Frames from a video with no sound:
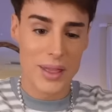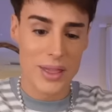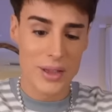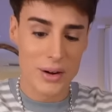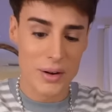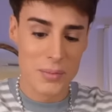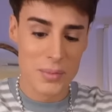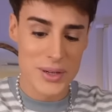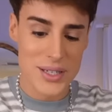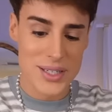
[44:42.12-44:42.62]

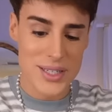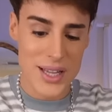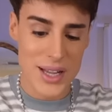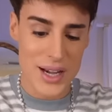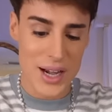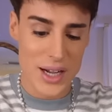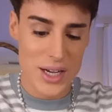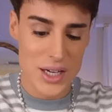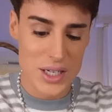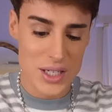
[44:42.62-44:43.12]
therapist said
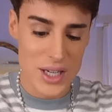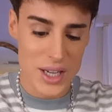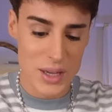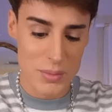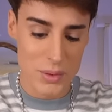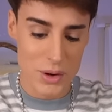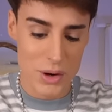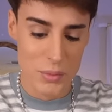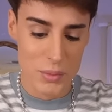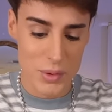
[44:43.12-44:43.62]
I need to
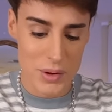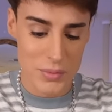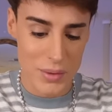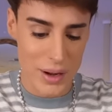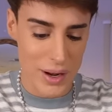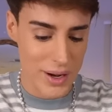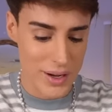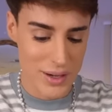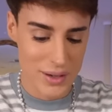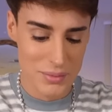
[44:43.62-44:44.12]
keep an open
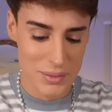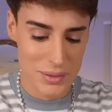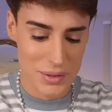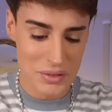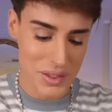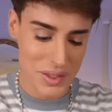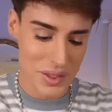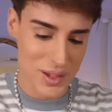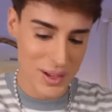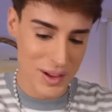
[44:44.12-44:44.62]
mind, but
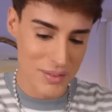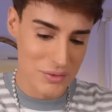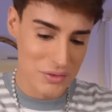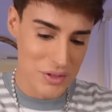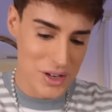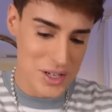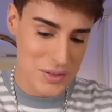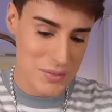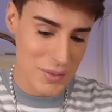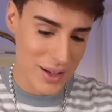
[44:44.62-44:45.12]
I think I've
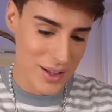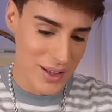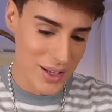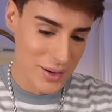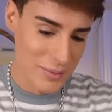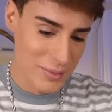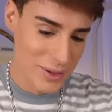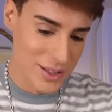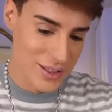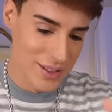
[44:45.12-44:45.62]
reached my
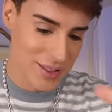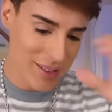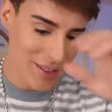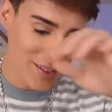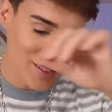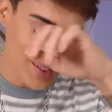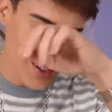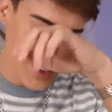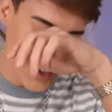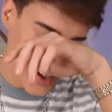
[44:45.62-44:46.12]
limit.
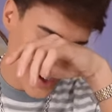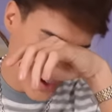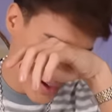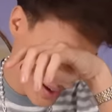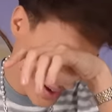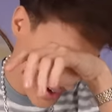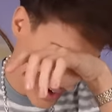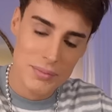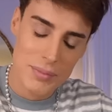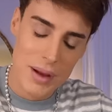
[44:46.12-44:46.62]

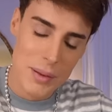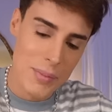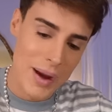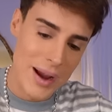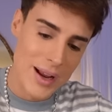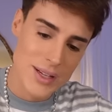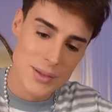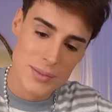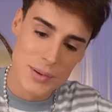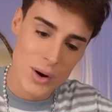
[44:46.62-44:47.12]
My
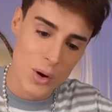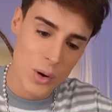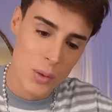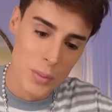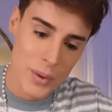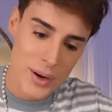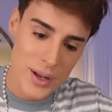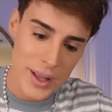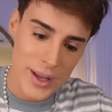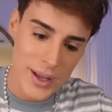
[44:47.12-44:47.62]
mind's been
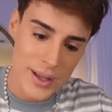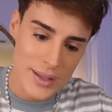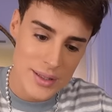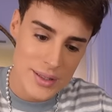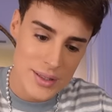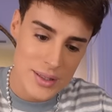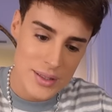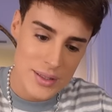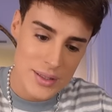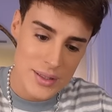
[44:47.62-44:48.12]
opened like a
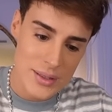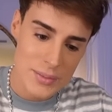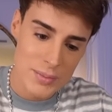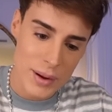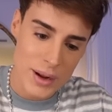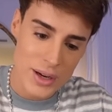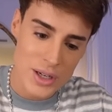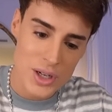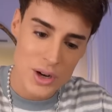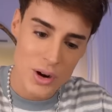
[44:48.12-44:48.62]

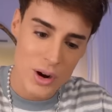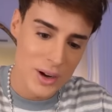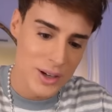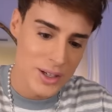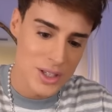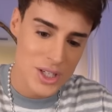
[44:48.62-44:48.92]
spatchcock